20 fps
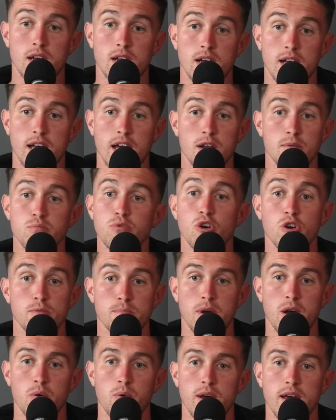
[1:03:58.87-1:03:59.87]
I kind of broke
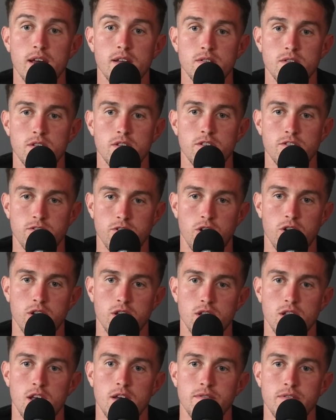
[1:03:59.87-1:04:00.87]
my way into the starting
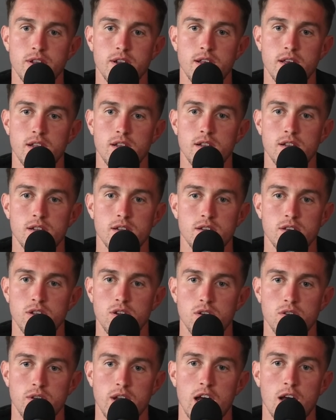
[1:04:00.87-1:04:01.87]
11 and, you
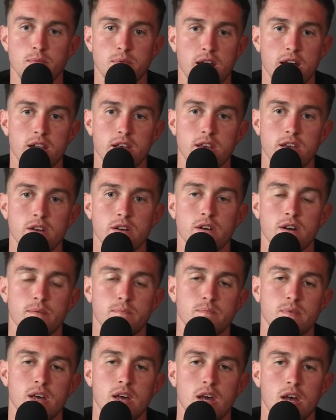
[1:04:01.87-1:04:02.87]
know, now I'm kind of here.
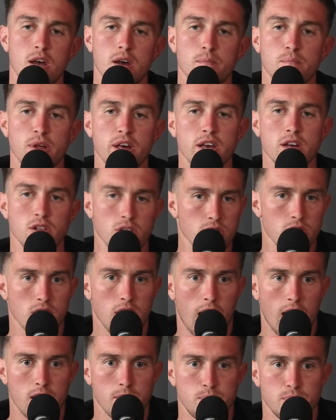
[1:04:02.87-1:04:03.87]
I'm playing a little
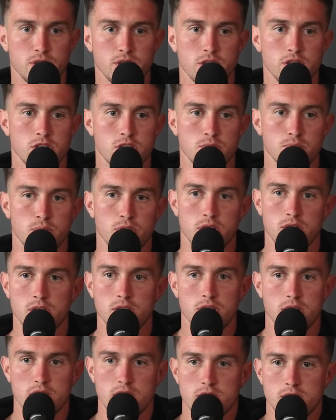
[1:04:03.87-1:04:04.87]
out of position, but
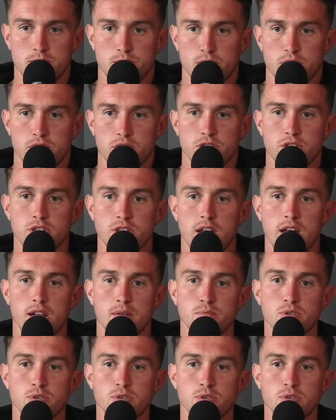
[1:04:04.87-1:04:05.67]
it's a position that I'm